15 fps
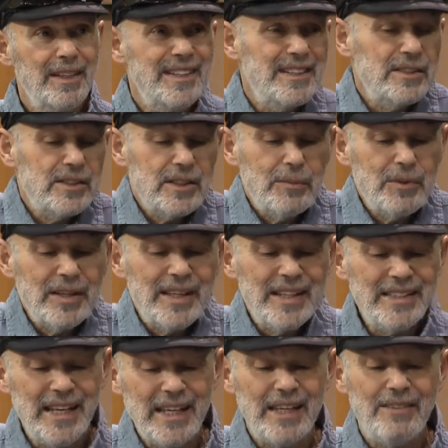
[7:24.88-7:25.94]
It's something
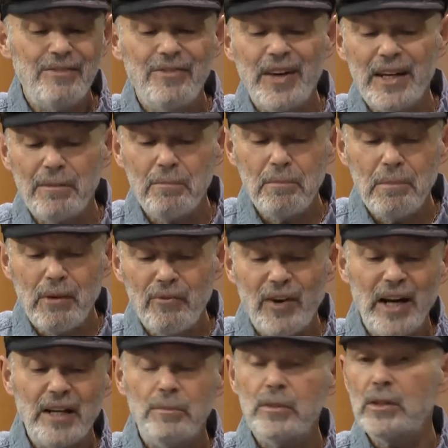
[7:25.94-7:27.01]
like taking
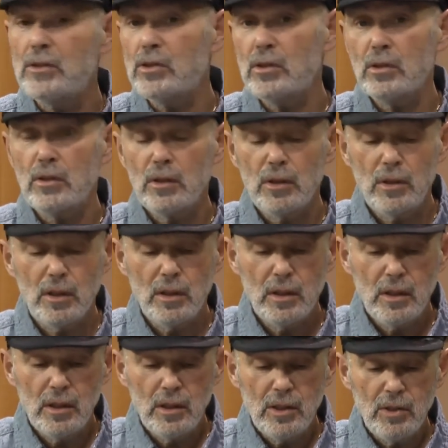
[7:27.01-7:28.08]
vitamins.
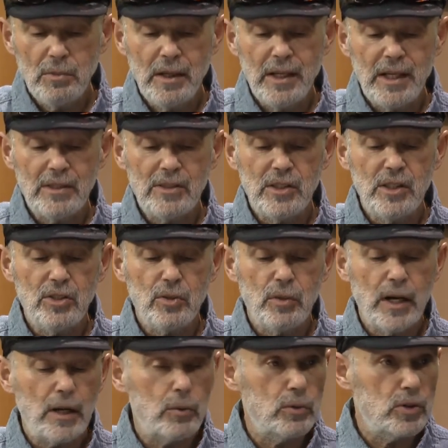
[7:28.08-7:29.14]
You may not see
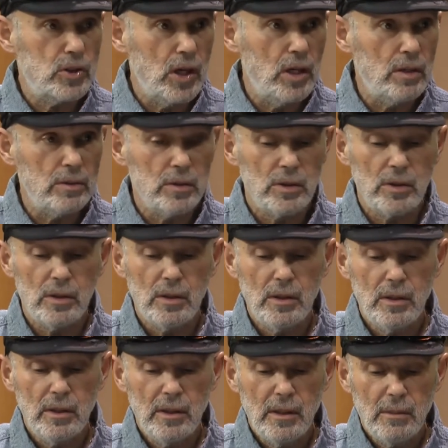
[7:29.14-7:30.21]
direct results,
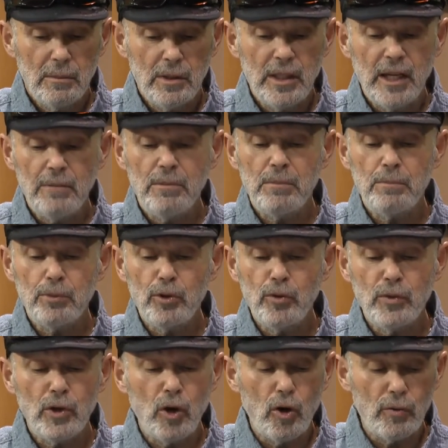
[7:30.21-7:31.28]
but they have been
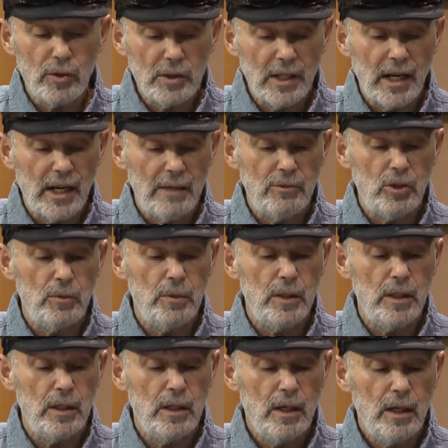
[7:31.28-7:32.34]
proven over time to
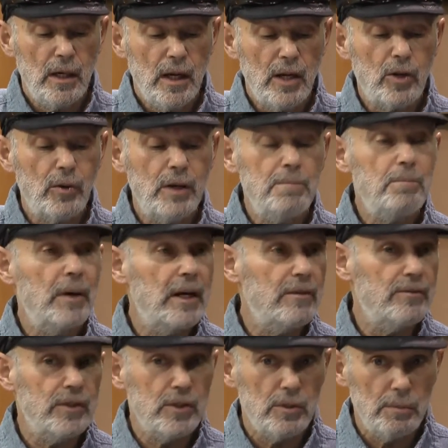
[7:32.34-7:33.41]
be a great
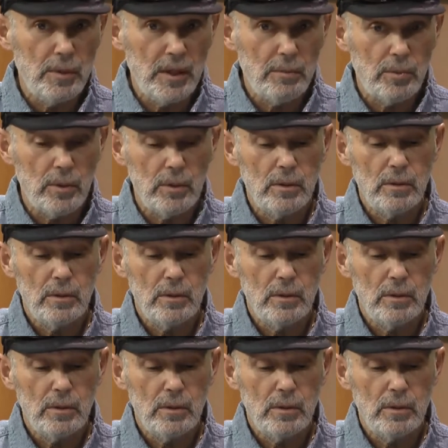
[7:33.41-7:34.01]
benefit to people.